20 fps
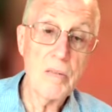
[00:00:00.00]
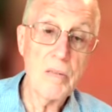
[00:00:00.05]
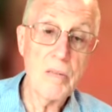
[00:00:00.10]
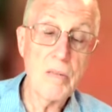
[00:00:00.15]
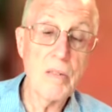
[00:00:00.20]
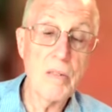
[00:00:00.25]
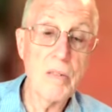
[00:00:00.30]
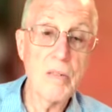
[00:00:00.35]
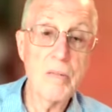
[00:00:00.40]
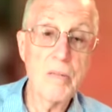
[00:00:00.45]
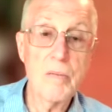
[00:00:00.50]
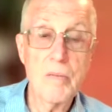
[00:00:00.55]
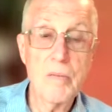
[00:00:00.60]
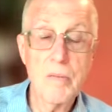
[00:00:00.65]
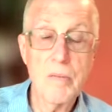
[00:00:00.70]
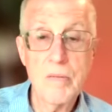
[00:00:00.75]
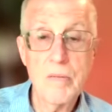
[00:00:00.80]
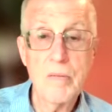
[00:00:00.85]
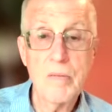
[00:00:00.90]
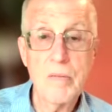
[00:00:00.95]
That
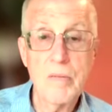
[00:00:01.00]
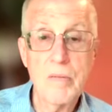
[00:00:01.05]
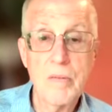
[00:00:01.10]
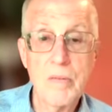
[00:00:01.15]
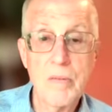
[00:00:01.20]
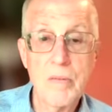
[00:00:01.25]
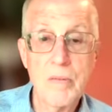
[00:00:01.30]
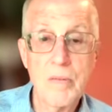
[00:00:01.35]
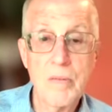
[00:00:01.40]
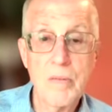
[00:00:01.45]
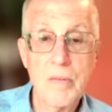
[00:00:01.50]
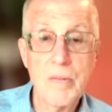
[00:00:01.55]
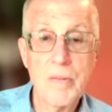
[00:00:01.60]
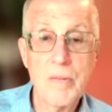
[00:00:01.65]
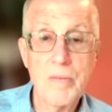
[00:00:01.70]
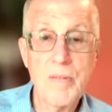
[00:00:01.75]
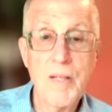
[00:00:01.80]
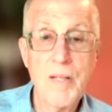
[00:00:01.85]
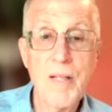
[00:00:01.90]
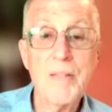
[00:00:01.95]

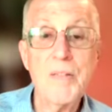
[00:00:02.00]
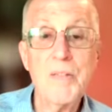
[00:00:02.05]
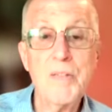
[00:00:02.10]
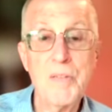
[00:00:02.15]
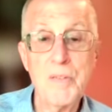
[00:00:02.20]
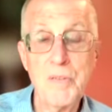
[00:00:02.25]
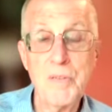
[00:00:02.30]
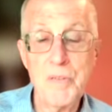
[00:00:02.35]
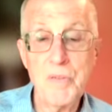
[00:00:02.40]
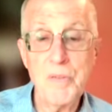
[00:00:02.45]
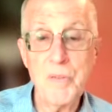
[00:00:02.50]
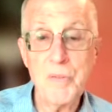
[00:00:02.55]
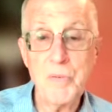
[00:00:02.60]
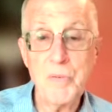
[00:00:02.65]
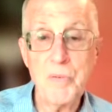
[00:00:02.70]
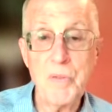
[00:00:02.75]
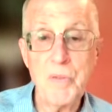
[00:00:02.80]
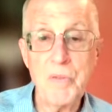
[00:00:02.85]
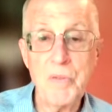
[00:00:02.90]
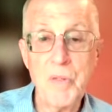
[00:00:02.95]
assistant
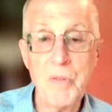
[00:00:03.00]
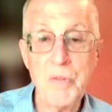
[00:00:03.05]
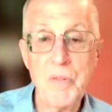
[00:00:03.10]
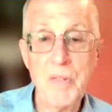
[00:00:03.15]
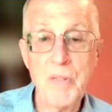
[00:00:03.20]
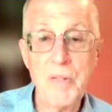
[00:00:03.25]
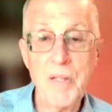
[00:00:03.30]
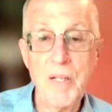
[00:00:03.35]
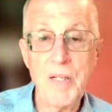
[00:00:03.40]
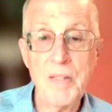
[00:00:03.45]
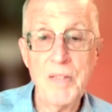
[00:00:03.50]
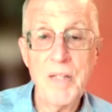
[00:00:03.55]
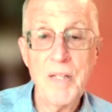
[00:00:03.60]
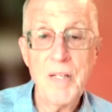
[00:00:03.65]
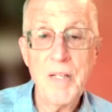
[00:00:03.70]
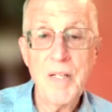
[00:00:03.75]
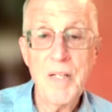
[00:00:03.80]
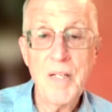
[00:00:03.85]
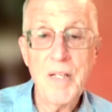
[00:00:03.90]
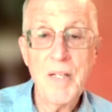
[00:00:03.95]
district attorney then
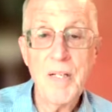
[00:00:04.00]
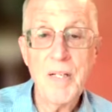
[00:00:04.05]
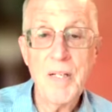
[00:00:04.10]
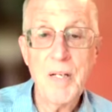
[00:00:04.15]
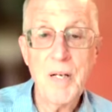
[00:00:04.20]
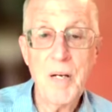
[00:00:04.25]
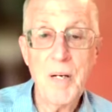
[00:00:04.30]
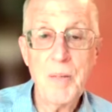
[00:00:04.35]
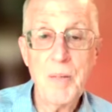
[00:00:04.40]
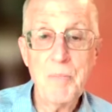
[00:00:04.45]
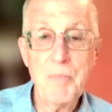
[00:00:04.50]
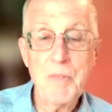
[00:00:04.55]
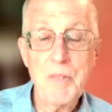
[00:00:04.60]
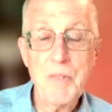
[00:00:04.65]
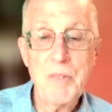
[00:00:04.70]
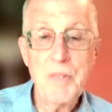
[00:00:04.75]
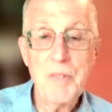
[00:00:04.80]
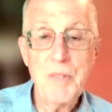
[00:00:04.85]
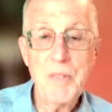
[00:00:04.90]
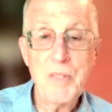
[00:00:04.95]

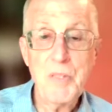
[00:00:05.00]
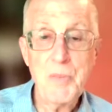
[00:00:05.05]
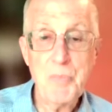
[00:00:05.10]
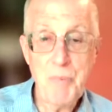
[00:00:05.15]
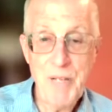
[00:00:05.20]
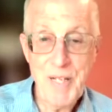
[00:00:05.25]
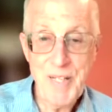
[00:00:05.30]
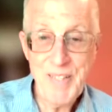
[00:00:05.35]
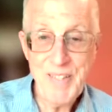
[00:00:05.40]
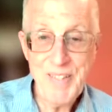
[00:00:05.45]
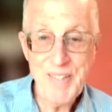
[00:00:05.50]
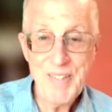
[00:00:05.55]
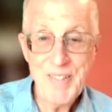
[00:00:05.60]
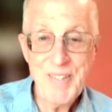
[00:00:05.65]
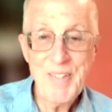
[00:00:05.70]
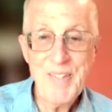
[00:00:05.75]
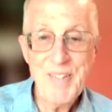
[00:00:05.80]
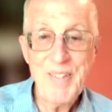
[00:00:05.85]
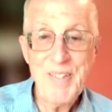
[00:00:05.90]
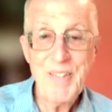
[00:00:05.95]
is made
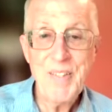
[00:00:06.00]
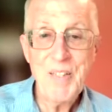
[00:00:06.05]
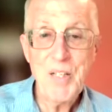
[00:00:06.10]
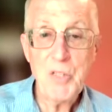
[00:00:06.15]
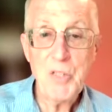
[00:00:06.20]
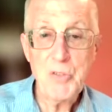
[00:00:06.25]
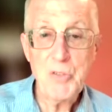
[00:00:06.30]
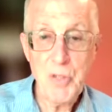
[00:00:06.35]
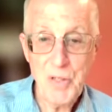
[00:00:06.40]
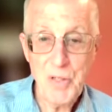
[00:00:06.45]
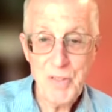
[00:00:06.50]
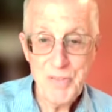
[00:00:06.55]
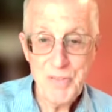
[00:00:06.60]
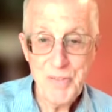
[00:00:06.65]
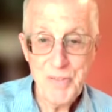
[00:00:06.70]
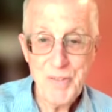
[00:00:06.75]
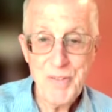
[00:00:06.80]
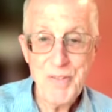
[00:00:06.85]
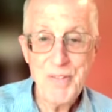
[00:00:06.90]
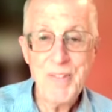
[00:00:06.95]
a judge.
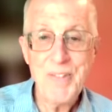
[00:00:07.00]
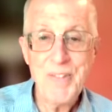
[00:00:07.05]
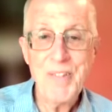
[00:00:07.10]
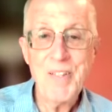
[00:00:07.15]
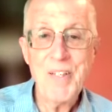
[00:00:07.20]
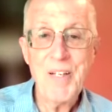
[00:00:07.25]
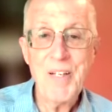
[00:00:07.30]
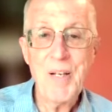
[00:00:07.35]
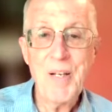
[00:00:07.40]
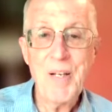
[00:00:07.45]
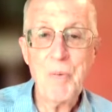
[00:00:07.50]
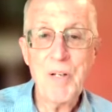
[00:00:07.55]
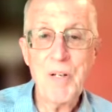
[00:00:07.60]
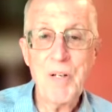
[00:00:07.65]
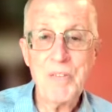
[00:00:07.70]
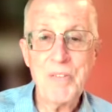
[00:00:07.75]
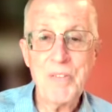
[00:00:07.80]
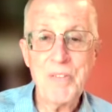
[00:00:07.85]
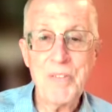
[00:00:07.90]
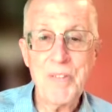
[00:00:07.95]
And
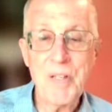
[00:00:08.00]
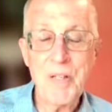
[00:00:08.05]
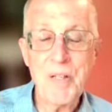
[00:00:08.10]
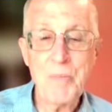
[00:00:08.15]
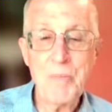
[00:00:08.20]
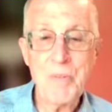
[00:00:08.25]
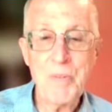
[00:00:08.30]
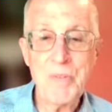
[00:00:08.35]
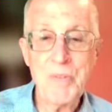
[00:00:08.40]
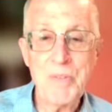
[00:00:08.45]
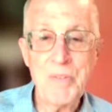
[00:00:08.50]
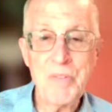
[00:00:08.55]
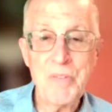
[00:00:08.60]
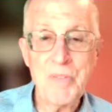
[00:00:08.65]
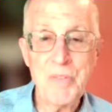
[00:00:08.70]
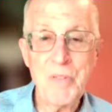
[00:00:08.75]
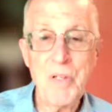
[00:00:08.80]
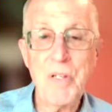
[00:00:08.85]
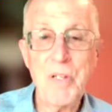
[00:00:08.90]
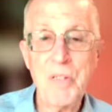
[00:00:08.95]
when she's a
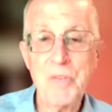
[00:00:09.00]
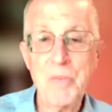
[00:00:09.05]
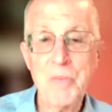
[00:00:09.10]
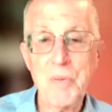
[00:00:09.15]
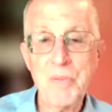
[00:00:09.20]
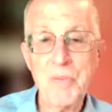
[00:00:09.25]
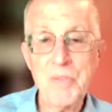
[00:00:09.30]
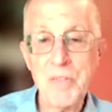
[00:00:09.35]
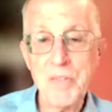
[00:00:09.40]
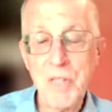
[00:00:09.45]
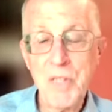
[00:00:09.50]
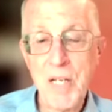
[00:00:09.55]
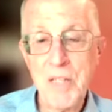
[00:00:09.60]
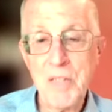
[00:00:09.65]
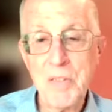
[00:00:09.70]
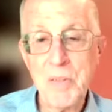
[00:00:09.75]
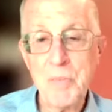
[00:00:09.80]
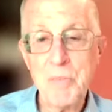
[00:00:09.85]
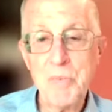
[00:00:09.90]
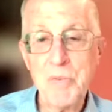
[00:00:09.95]
judge, when the case
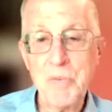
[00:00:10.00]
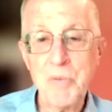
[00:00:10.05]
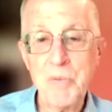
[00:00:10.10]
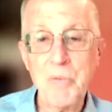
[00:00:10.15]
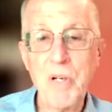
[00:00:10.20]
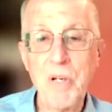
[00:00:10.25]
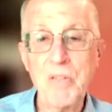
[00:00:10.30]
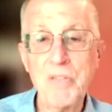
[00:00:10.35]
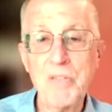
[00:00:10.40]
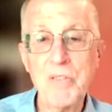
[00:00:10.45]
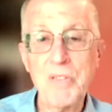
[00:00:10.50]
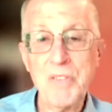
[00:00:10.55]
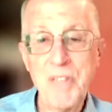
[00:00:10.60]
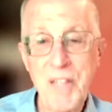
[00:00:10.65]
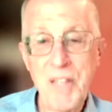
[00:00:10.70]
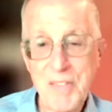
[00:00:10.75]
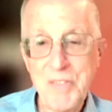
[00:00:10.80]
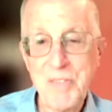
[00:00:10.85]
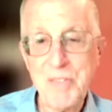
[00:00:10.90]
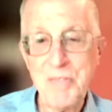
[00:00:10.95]
comes to trial, she
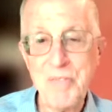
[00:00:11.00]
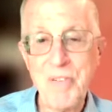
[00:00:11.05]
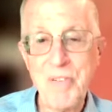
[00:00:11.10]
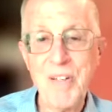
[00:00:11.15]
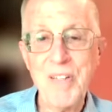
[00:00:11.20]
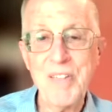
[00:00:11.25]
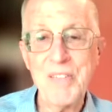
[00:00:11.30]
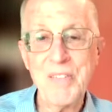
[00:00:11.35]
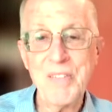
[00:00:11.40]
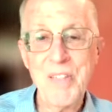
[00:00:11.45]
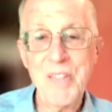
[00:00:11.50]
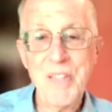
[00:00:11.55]
testifies